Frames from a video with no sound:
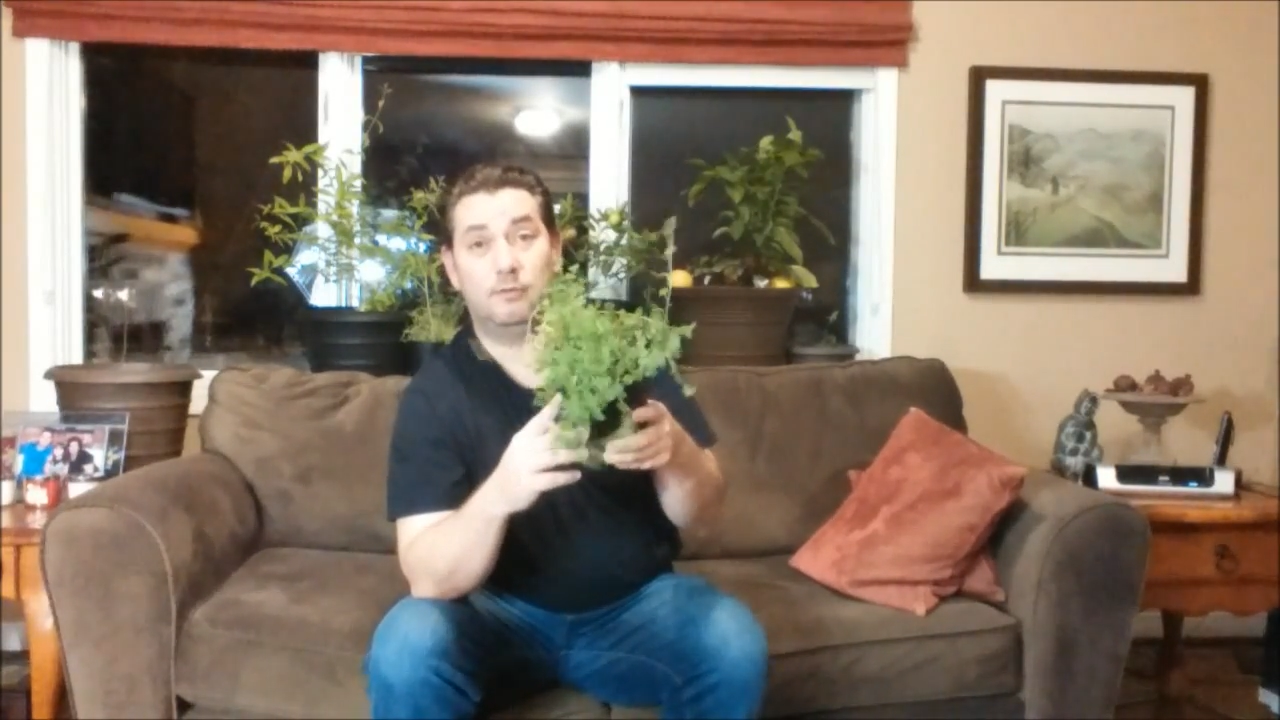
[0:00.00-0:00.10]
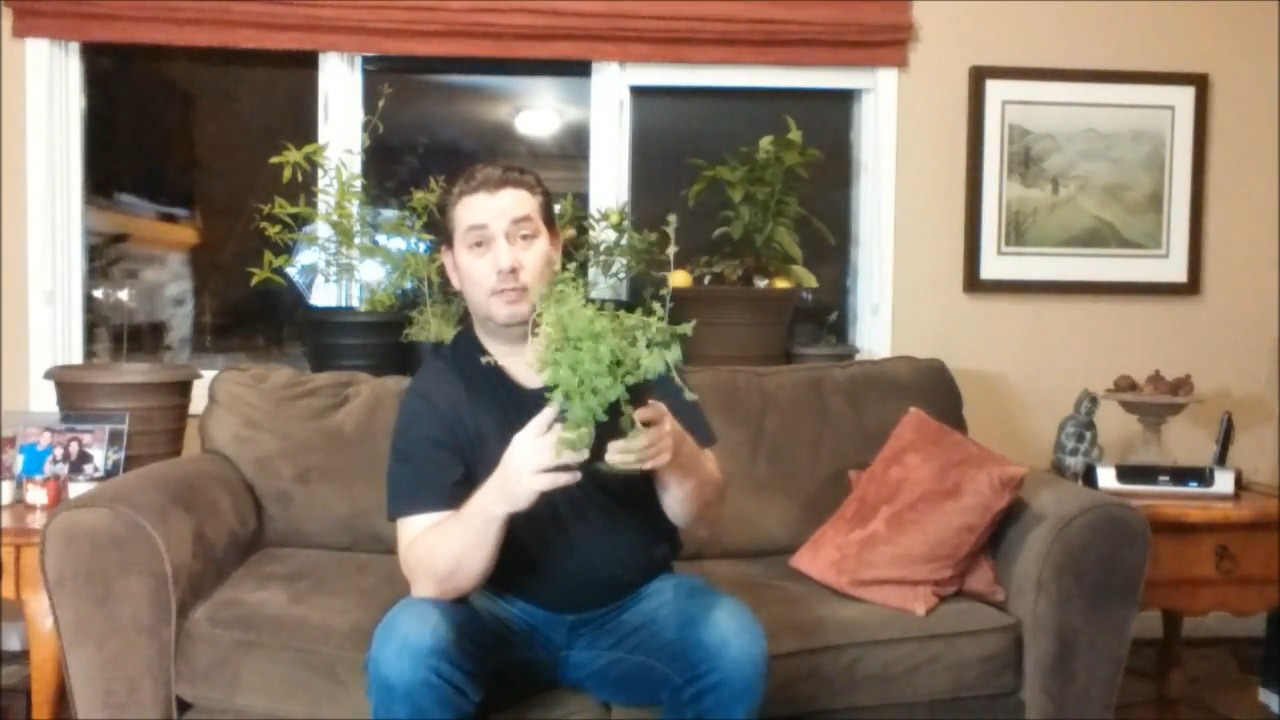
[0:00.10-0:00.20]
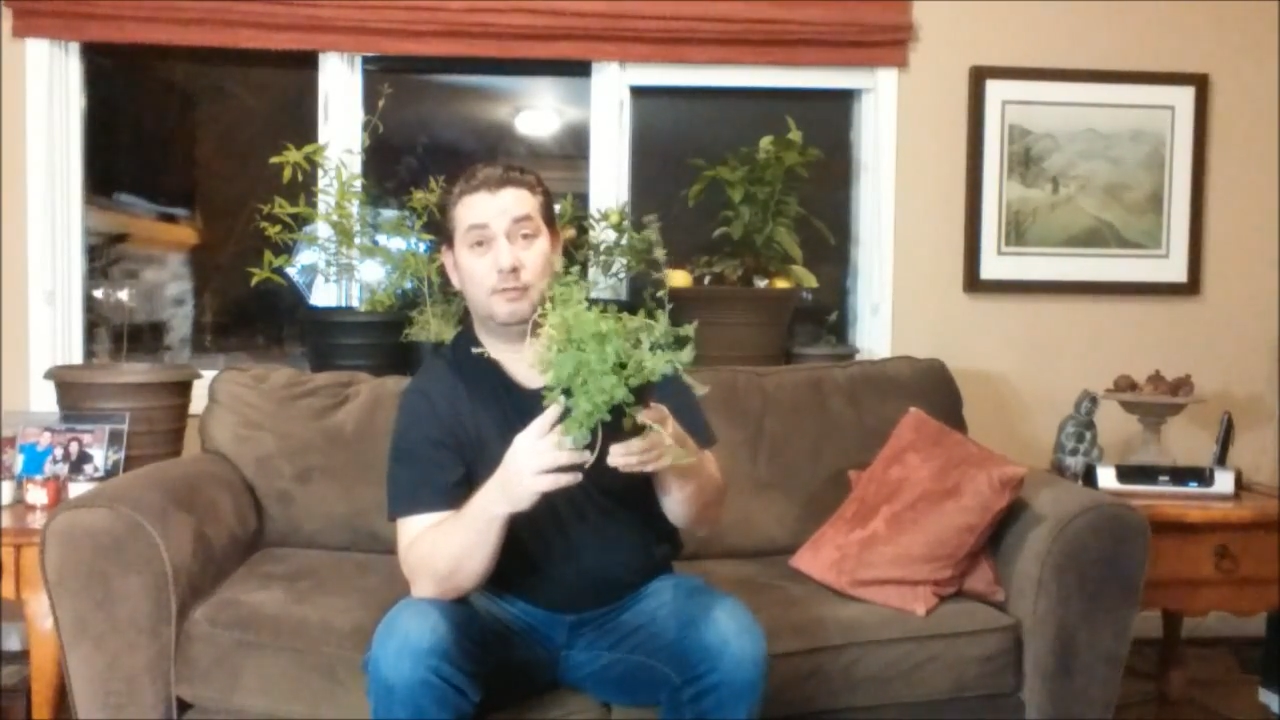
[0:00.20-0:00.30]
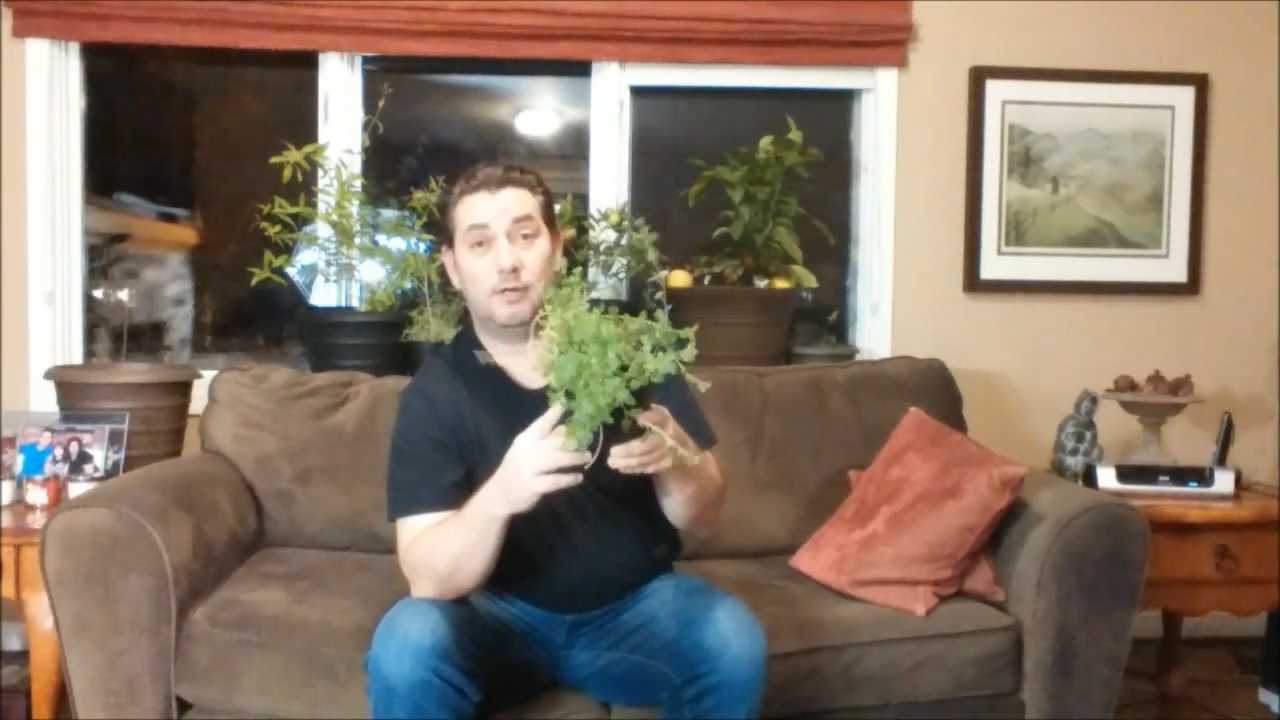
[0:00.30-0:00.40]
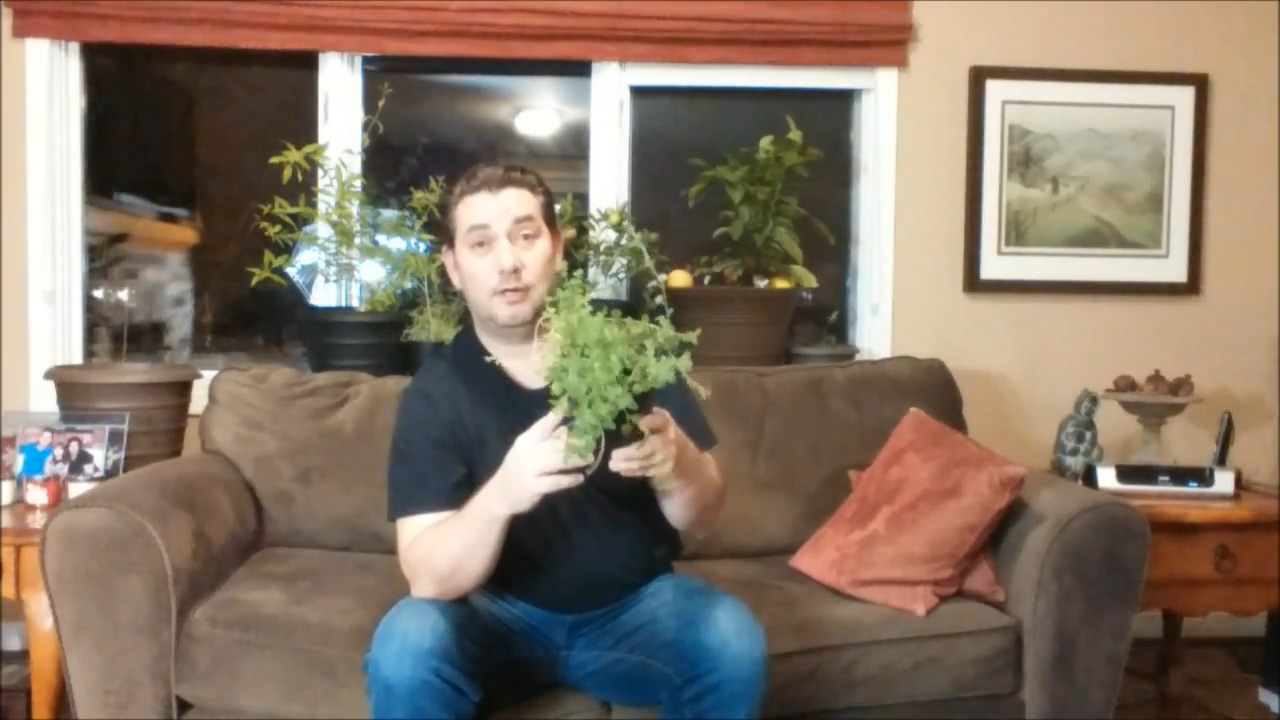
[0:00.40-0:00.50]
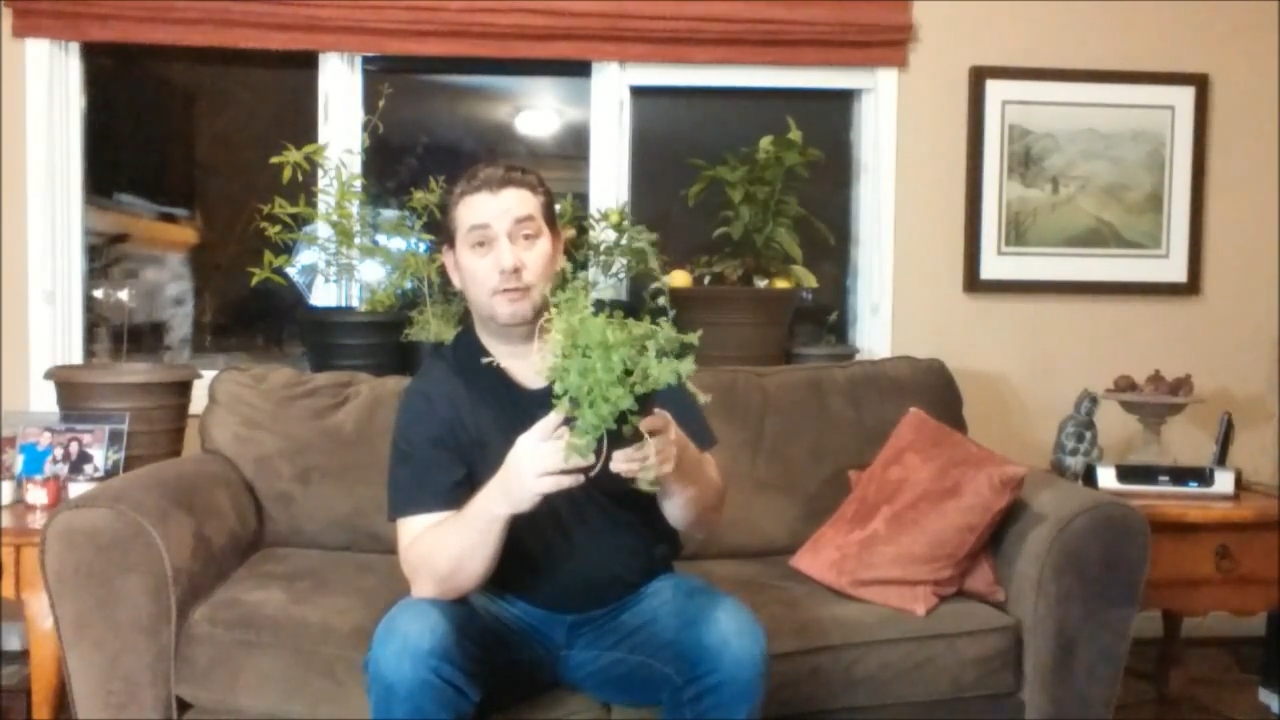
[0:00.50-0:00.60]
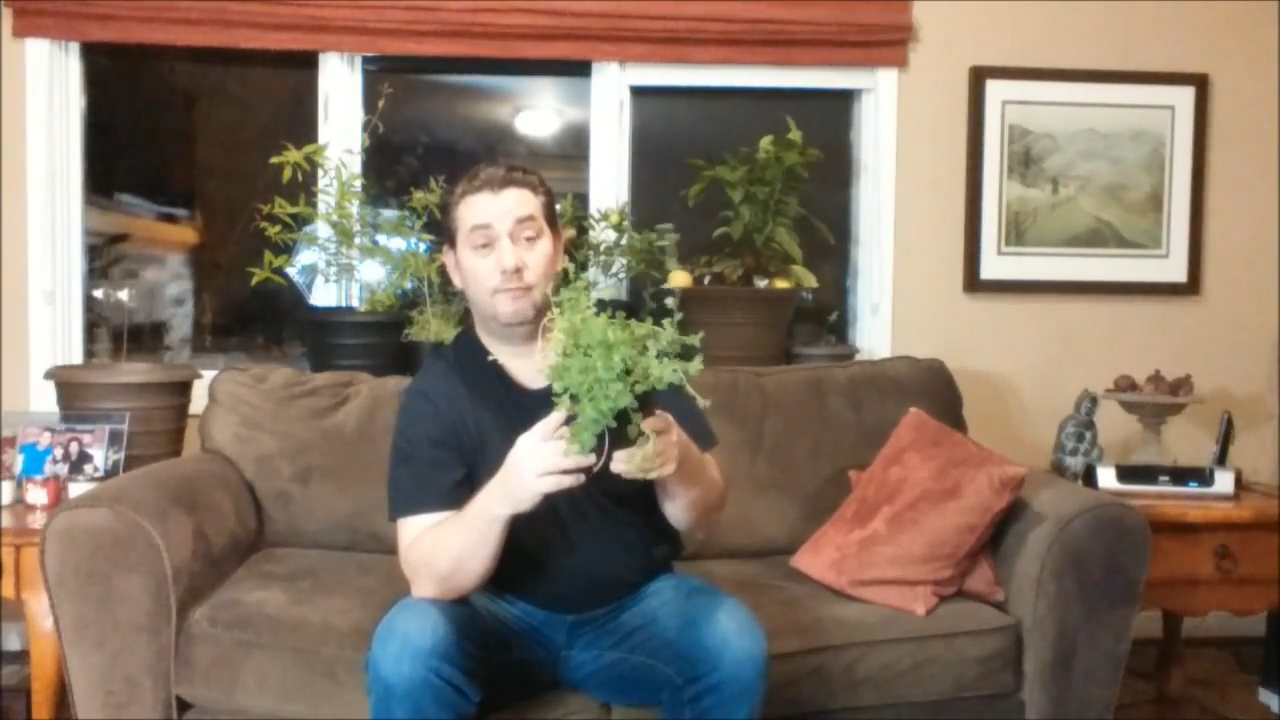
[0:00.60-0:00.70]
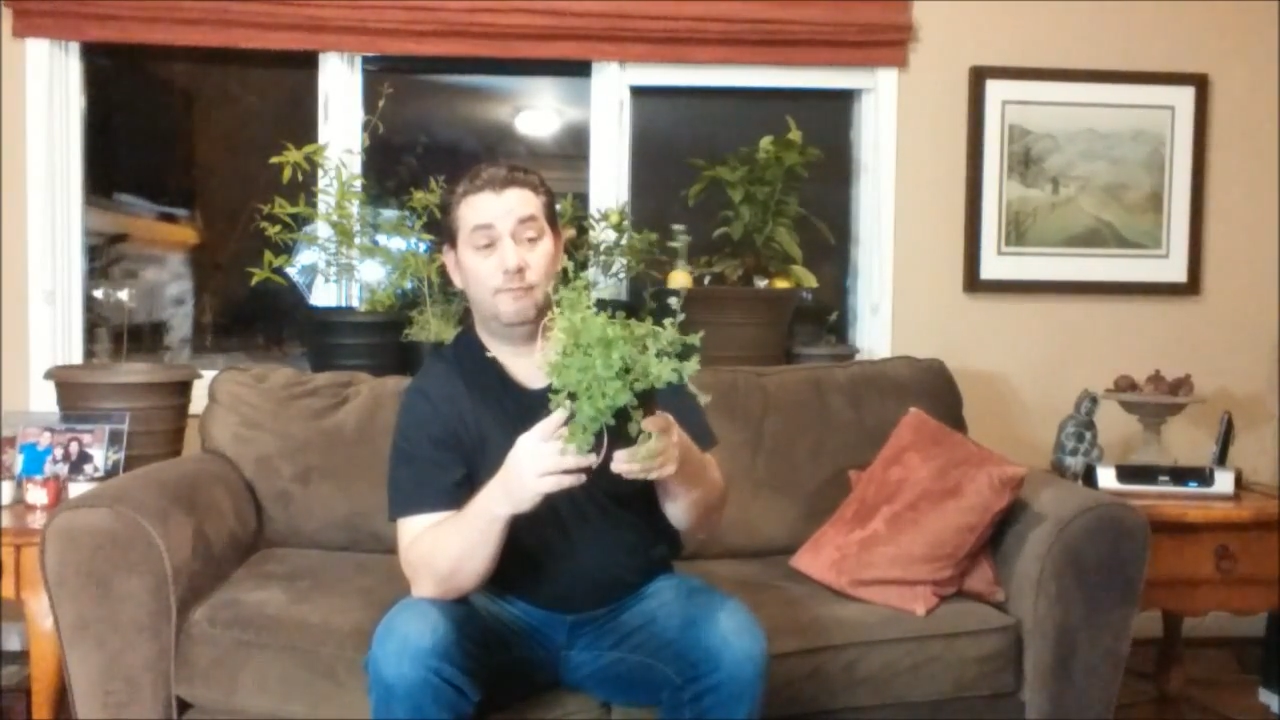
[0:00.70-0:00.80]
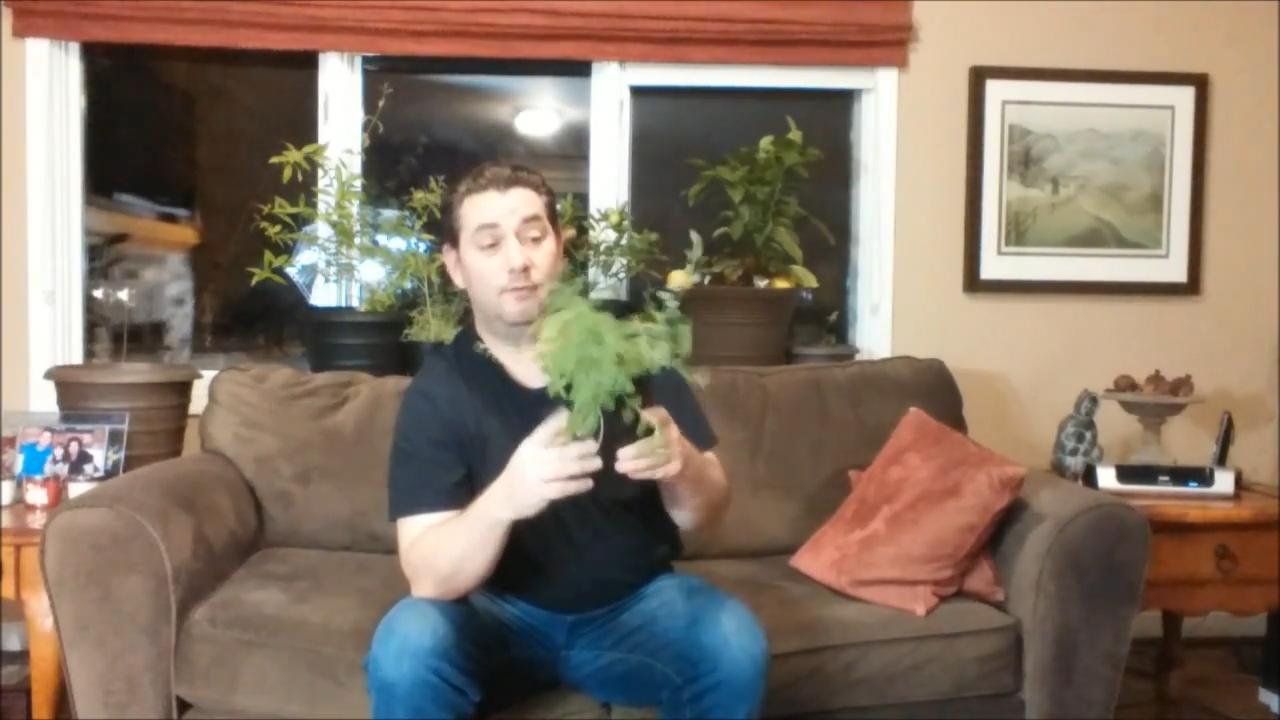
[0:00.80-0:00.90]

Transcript: these kind of